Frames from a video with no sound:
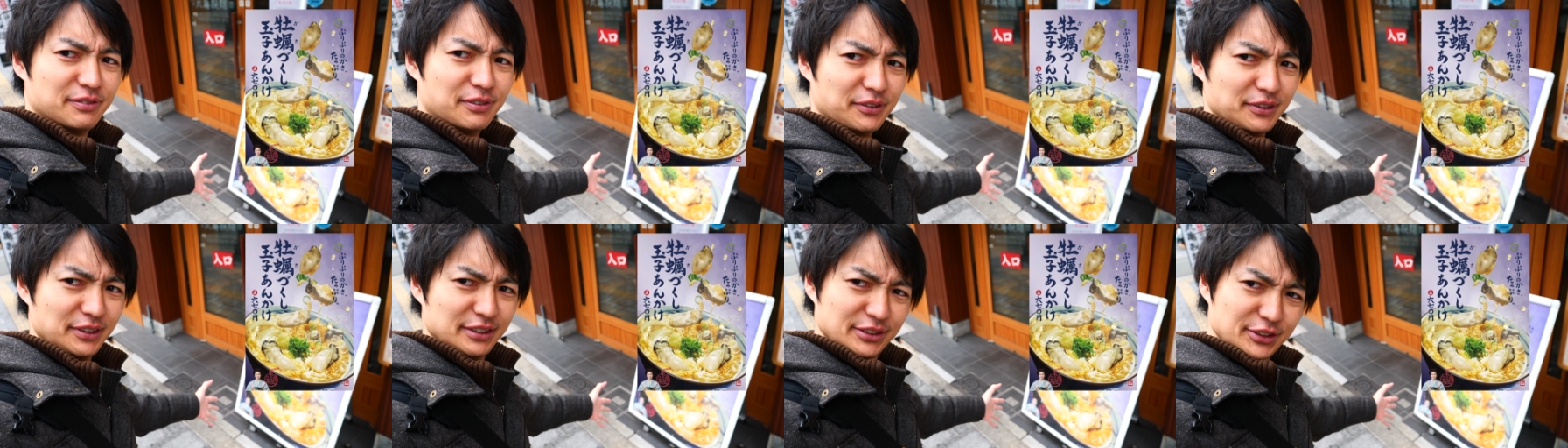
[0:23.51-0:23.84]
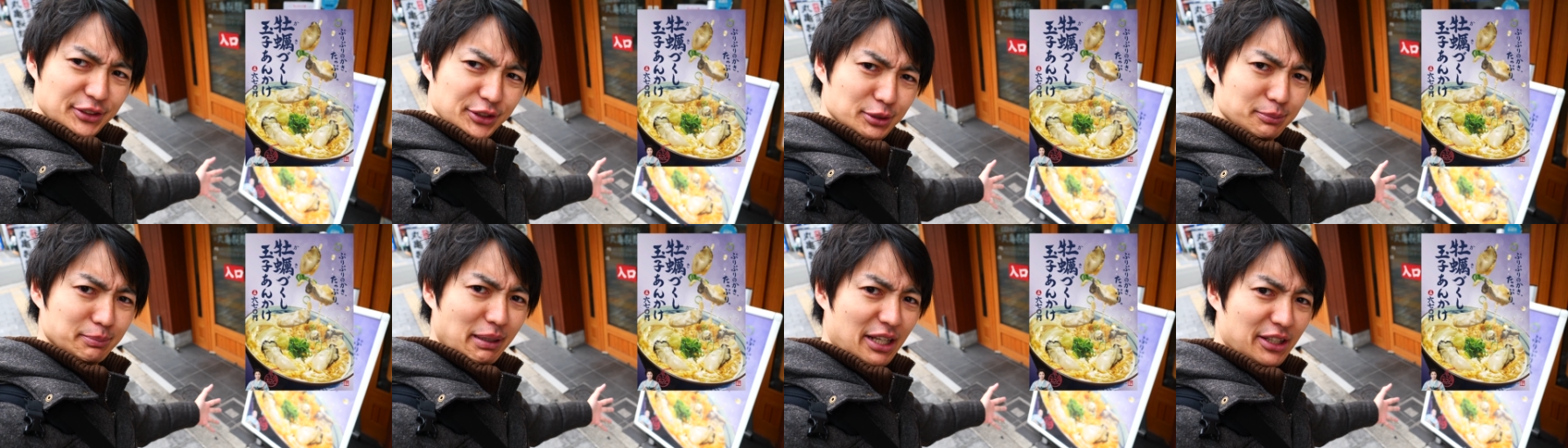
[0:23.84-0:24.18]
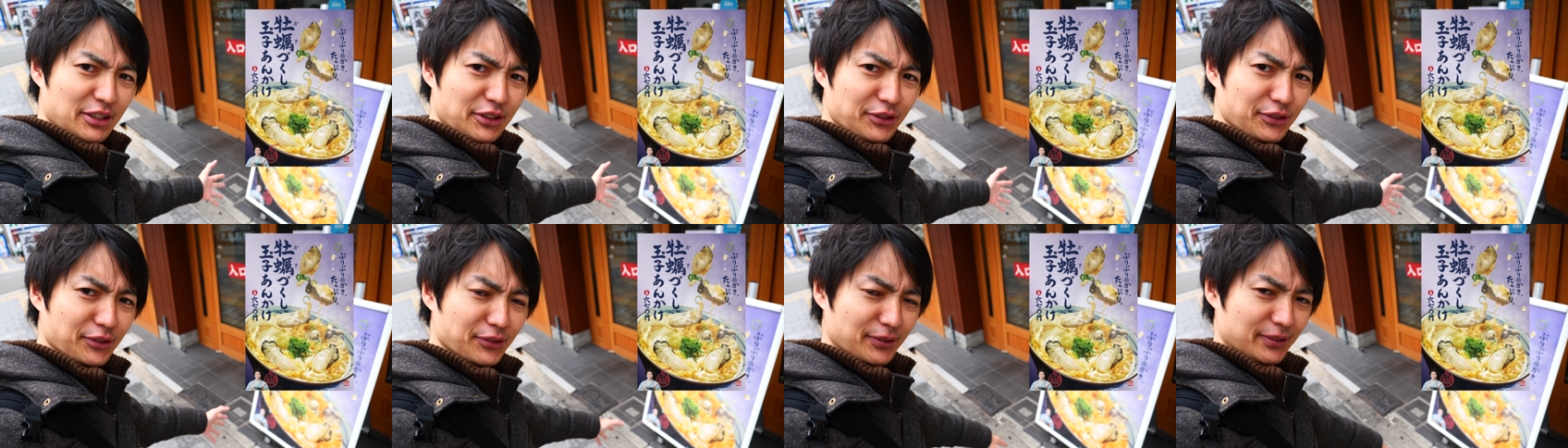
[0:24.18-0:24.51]
for a new
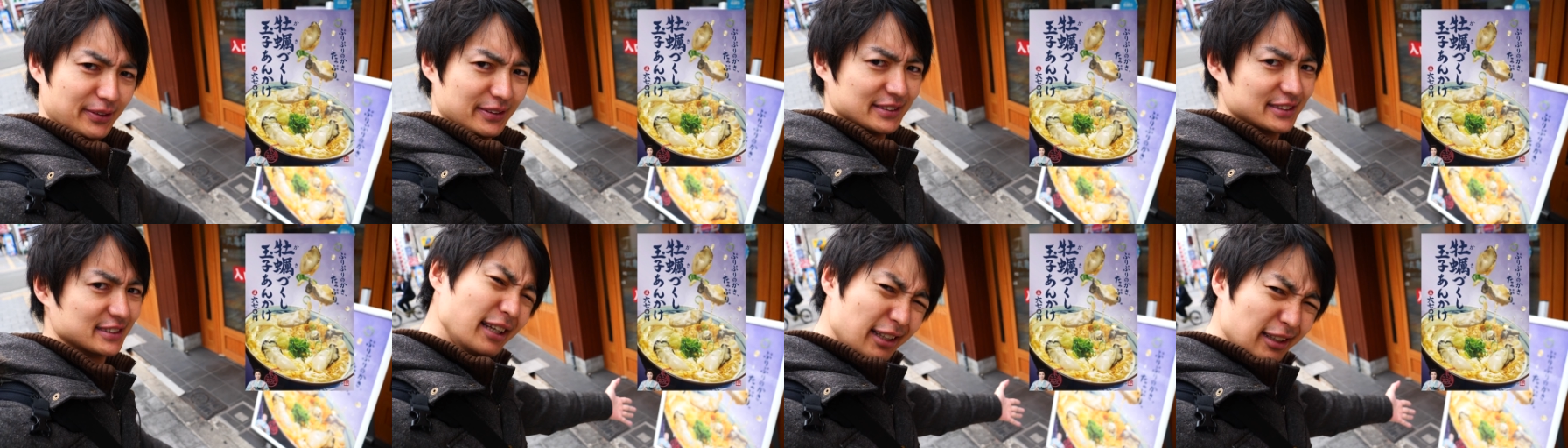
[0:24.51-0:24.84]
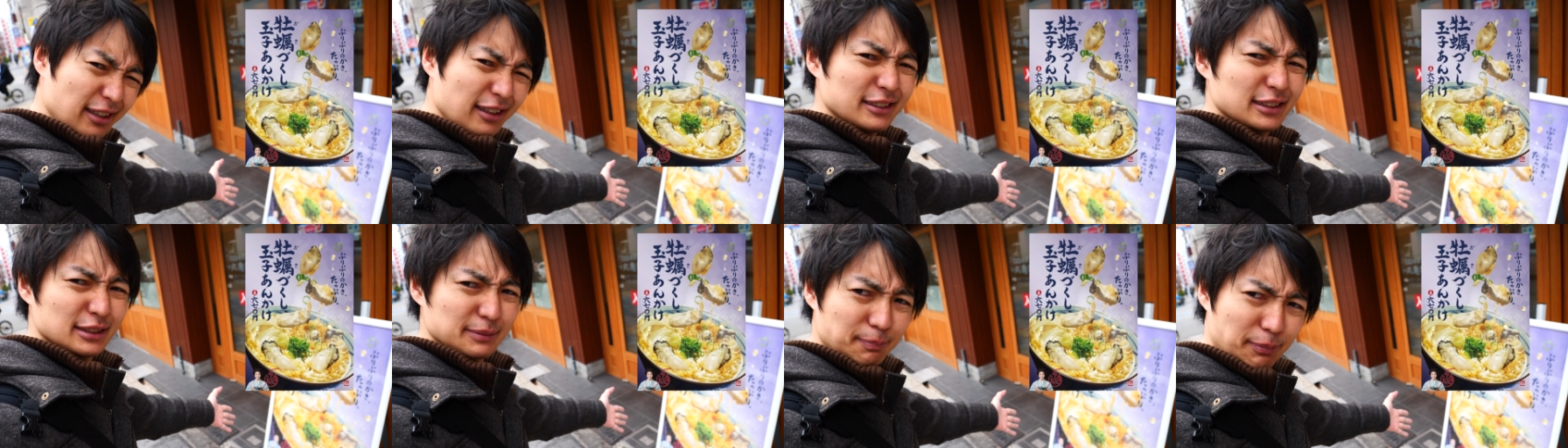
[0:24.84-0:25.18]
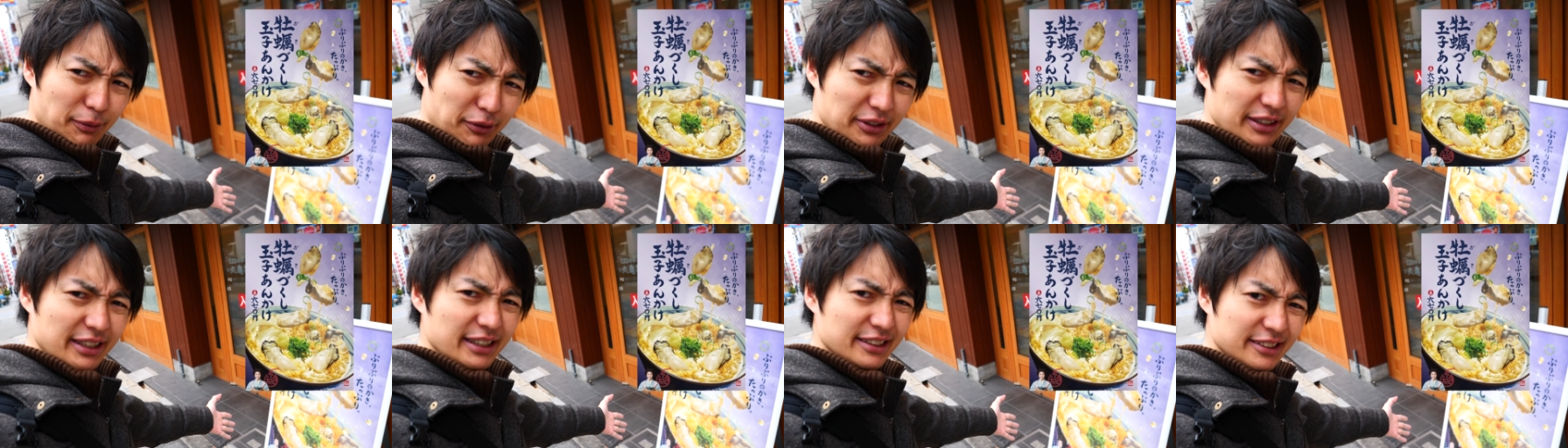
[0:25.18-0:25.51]
menu. It looks
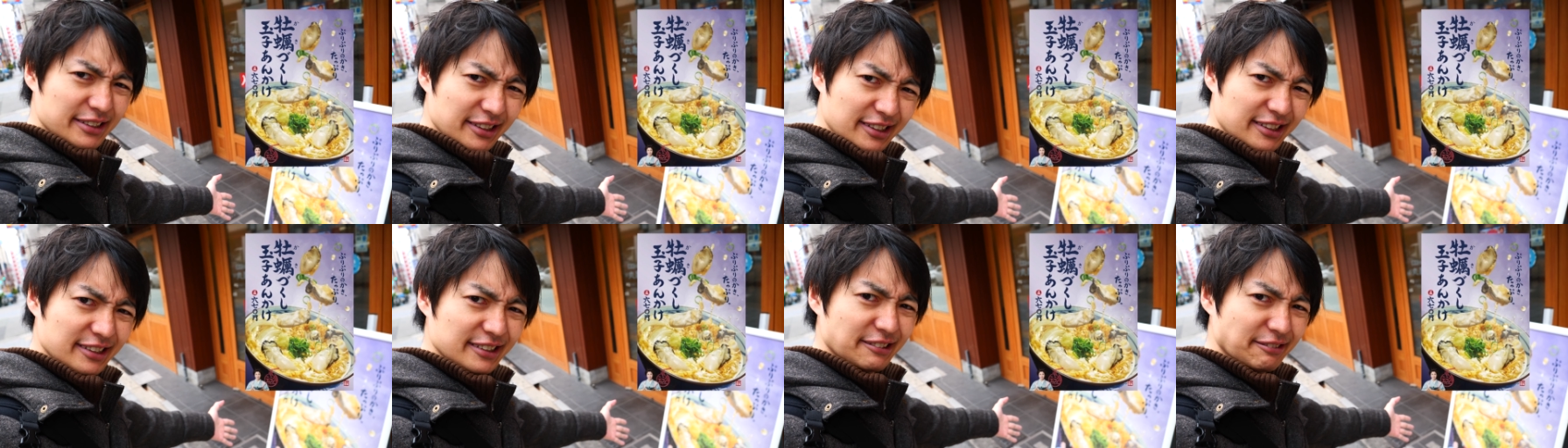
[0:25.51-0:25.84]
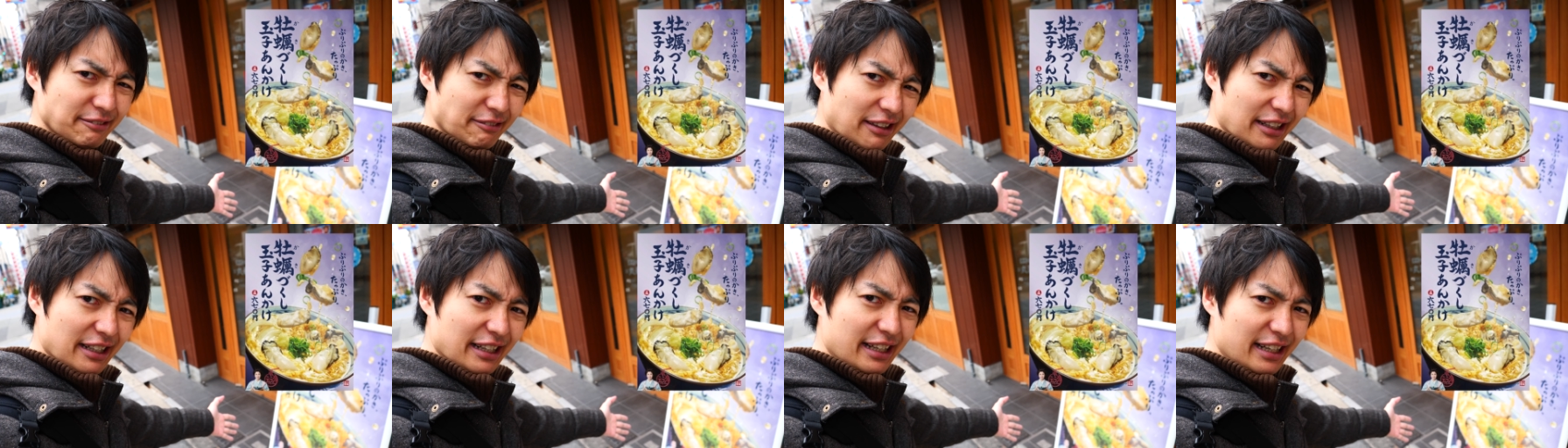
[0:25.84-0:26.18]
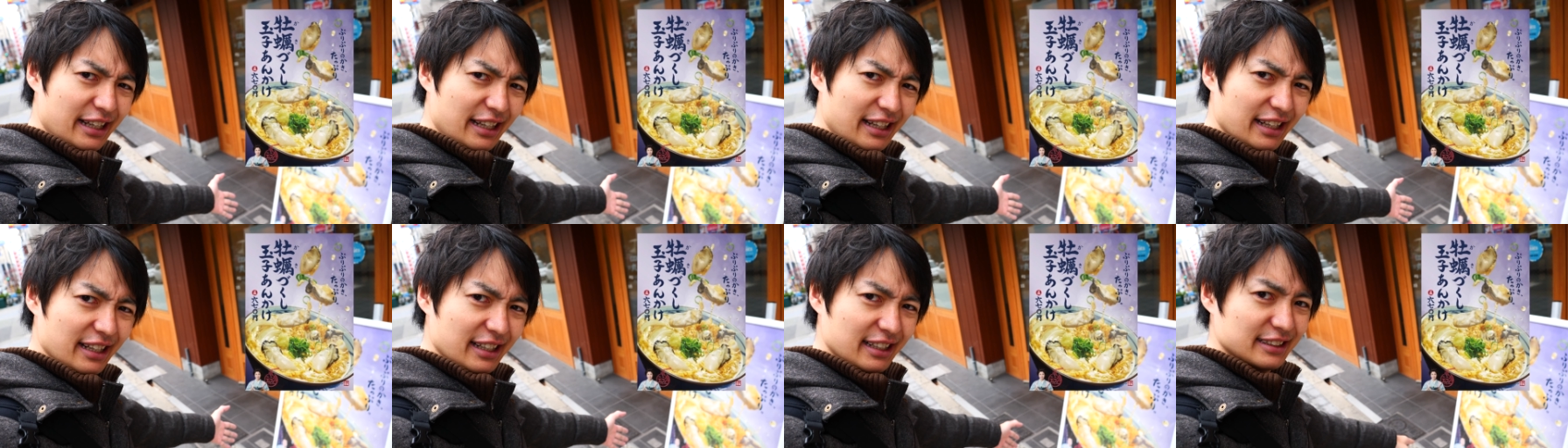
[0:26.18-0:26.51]
pretty good,
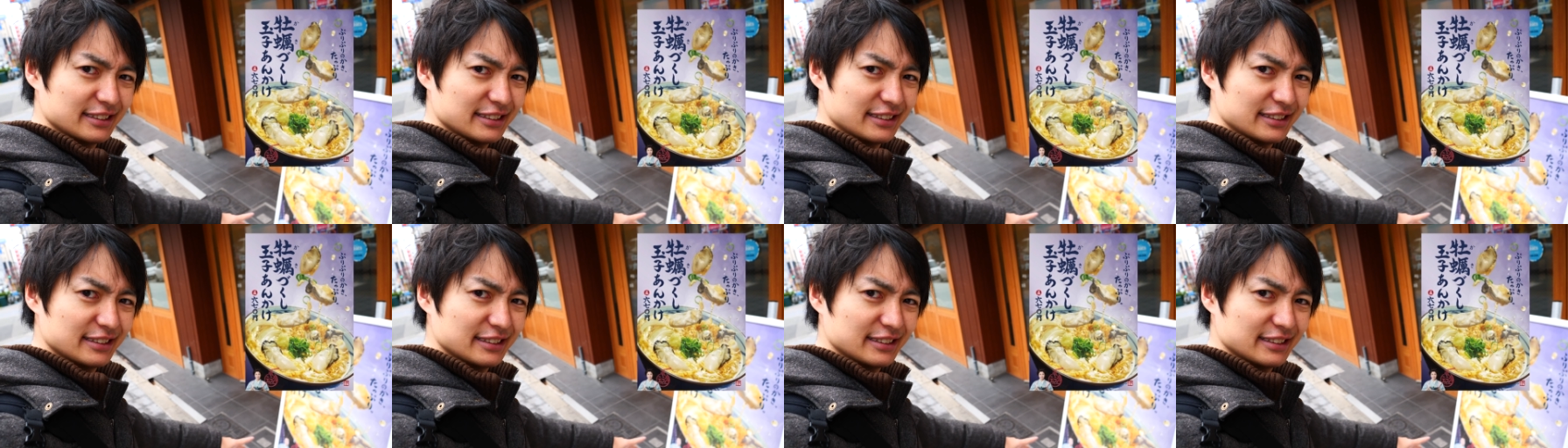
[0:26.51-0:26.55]
right?